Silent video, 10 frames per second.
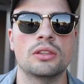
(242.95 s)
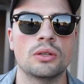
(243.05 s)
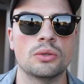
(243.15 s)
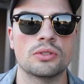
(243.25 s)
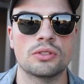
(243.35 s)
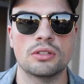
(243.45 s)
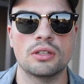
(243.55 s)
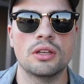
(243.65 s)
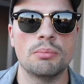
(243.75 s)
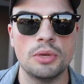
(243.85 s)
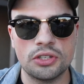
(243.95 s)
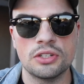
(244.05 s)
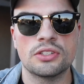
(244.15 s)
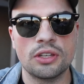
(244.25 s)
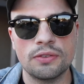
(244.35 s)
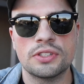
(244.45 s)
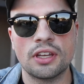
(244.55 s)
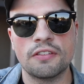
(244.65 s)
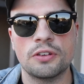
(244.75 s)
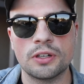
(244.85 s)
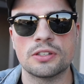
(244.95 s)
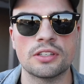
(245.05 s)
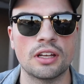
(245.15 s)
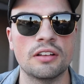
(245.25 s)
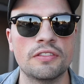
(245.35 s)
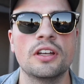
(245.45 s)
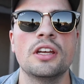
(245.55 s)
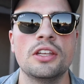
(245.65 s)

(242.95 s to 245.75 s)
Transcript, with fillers: those missions that you've set for yourself,